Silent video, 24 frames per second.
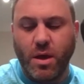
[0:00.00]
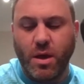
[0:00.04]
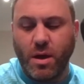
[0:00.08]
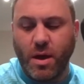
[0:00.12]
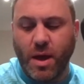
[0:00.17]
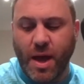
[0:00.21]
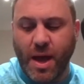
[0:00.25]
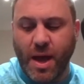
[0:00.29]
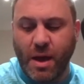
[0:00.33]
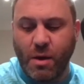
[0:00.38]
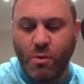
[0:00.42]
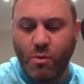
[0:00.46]

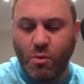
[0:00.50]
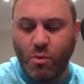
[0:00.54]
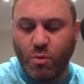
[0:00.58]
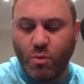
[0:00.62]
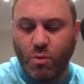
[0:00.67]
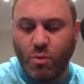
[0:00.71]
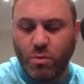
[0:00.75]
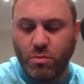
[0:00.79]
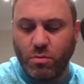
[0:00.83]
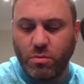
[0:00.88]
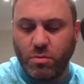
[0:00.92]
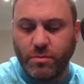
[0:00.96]
How
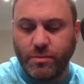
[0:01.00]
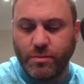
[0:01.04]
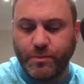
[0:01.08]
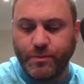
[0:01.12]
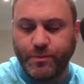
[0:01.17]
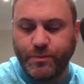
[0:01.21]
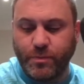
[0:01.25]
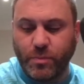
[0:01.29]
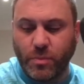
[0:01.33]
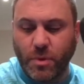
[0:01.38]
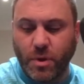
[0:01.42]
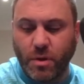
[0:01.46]

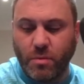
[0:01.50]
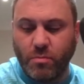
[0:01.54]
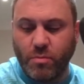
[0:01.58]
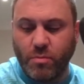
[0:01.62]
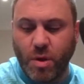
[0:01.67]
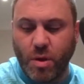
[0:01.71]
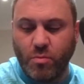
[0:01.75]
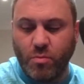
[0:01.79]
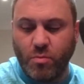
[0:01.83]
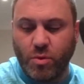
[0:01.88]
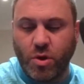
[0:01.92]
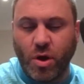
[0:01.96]

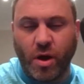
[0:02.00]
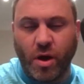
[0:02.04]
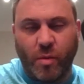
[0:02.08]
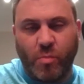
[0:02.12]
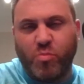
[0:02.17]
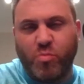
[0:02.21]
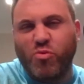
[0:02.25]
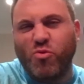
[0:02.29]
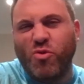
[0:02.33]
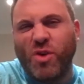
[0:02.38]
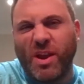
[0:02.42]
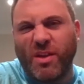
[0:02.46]
kind of
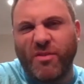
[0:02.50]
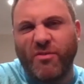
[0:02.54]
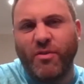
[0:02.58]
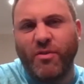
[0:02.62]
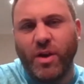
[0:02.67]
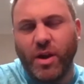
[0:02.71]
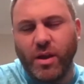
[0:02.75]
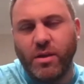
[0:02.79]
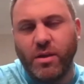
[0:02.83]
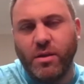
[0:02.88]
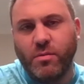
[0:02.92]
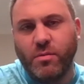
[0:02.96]

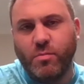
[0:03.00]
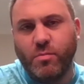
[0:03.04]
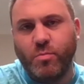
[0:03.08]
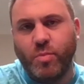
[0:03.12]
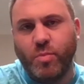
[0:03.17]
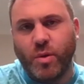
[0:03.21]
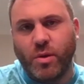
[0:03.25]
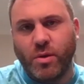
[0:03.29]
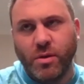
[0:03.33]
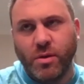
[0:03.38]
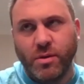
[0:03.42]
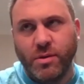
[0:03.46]
briefly,
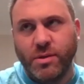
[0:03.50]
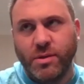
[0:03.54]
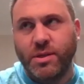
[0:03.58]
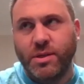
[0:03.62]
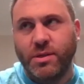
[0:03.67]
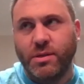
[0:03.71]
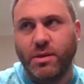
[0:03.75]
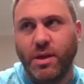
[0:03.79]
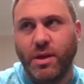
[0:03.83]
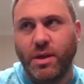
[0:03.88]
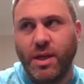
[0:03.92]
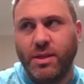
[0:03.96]

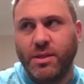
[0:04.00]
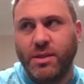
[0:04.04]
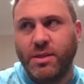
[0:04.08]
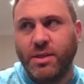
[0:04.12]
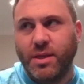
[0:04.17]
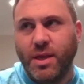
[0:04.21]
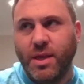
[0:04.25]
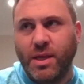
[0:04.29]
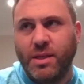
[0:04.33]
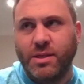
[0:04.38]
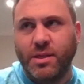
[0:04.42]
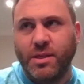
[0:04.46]
because
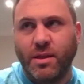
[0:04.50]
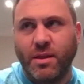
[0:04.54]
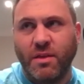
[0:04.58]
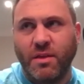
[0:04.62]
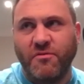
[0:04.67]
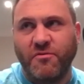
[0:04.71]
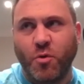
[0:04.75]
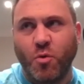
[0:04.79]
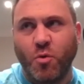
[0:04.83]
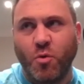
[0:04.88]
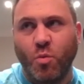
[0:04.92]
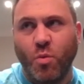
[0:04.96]
it's a
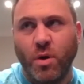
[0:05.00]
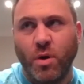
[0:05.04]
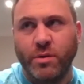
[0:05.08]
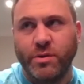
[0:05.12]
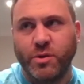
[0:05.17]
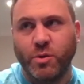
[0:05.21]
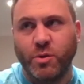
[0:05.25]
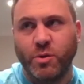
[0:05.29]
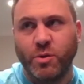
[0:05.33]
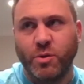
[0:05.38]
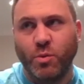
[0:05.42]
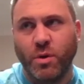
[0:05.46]
difficult one
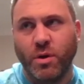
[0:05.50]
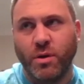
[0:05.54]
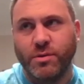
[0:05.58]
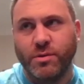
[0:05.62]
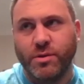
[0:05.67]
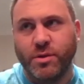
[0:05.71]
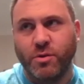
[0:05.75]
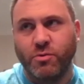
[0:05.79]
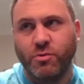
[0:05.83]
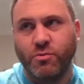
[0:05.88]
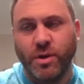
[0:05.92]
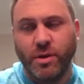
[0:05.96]
to
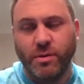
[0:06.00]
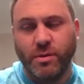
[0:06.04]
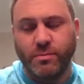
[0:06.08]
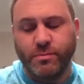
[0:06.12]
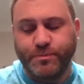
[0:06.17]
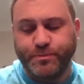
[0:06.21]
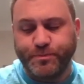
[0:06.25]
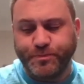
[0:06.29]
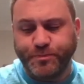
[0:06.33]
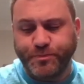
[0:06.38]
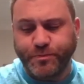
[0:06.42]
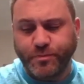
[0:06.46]
answer in
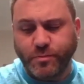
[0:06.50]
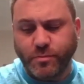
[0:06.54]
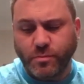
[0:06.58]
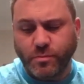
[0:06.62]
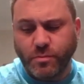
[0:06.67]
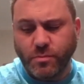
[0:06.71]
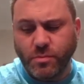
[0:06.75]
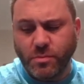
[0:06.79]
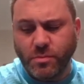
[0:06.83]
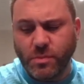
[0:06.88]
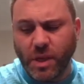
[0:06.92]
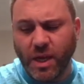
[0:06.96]

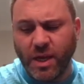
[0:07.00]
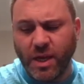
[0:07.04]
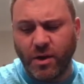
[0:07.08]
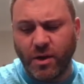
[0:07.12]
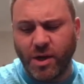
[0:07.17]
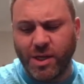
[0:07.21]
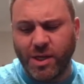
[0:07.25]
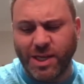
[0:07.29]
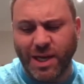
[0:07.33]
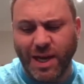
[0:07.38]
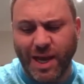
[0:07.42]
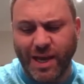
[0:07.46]

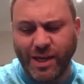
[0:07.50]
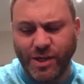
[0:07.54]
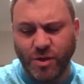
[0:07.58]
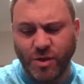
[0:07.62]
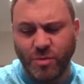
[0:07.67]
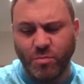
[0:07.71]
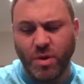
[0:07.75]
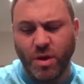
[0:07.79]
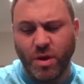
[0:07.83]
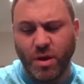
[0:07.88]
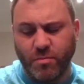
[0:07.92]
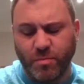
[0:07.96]

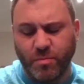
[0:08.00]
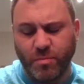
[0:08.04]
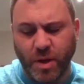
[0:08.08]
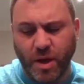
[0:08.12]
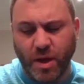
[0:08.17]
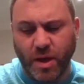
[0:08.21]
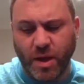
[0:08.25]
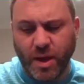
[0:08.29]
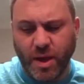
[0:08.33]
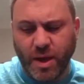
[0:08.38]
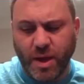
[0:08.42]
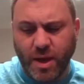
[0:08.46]
isolation, but